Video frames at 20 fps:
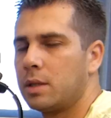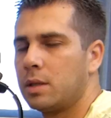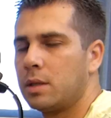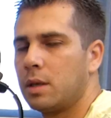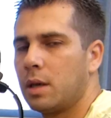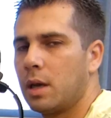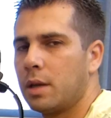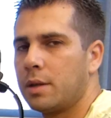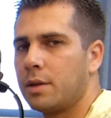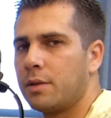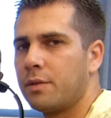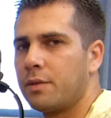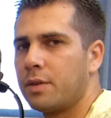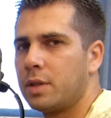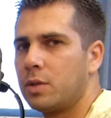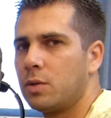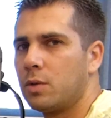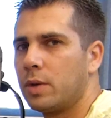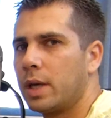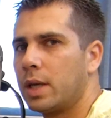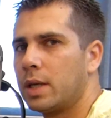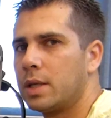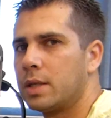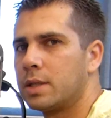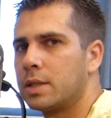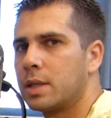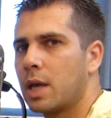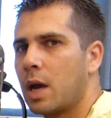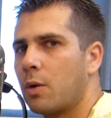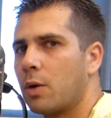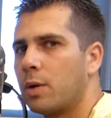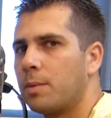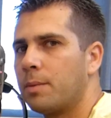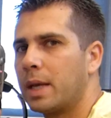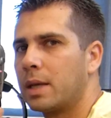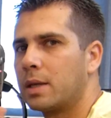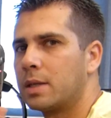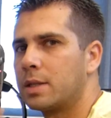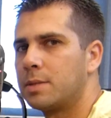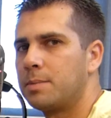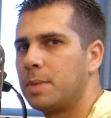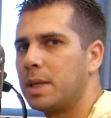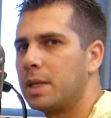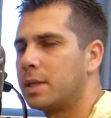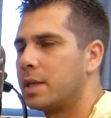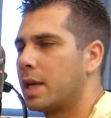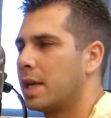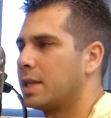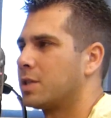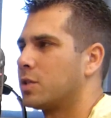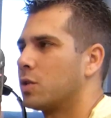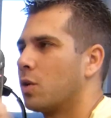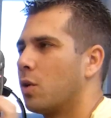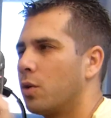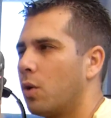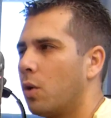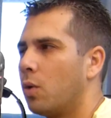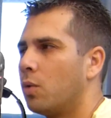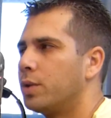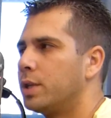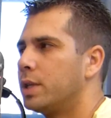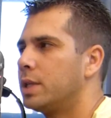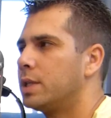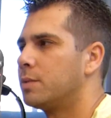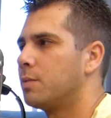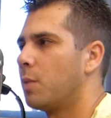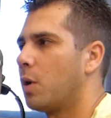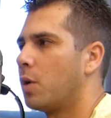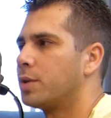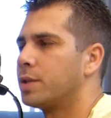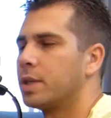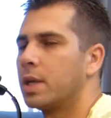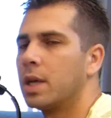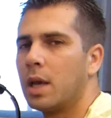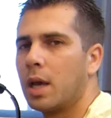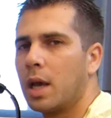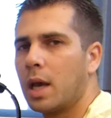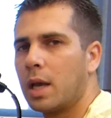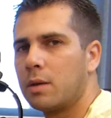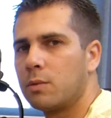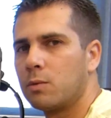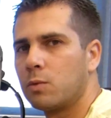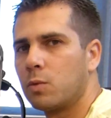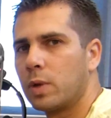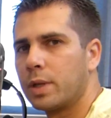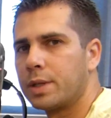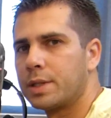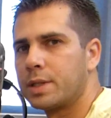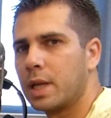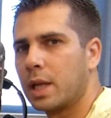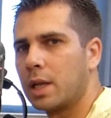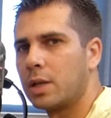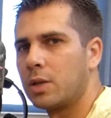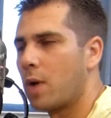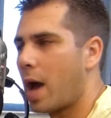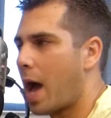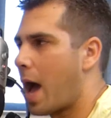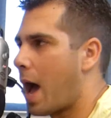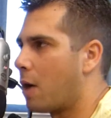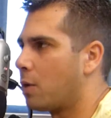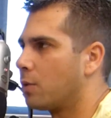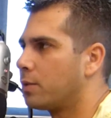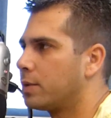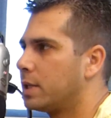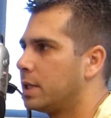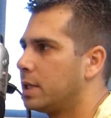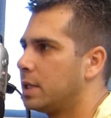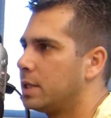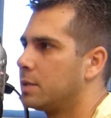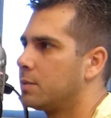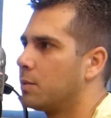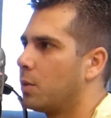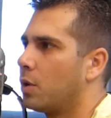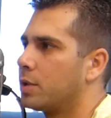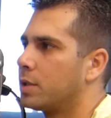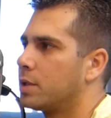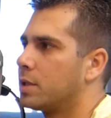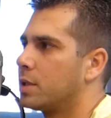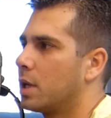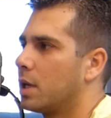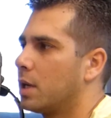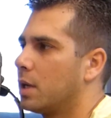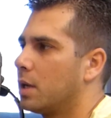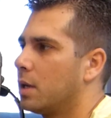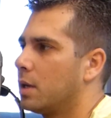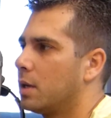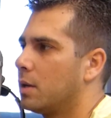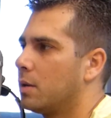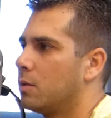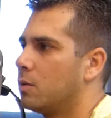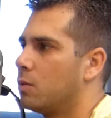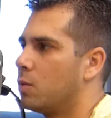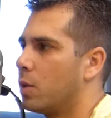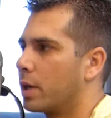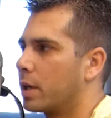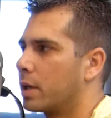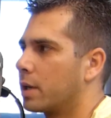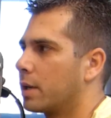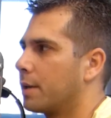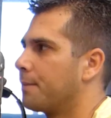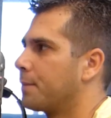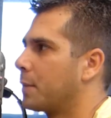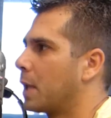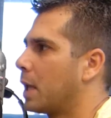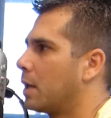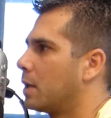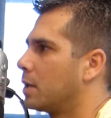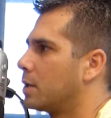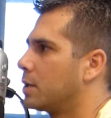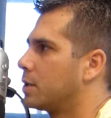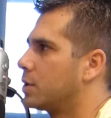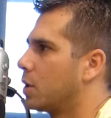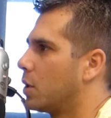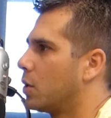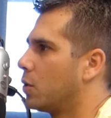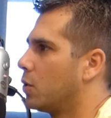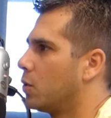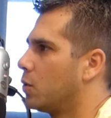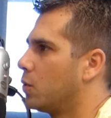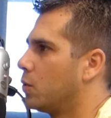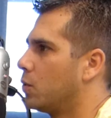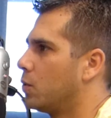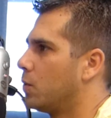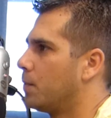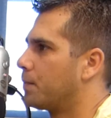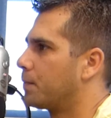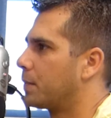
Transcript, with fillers: the other video is I will make speed tests on all these mods and will tell you how these mods uh, work. So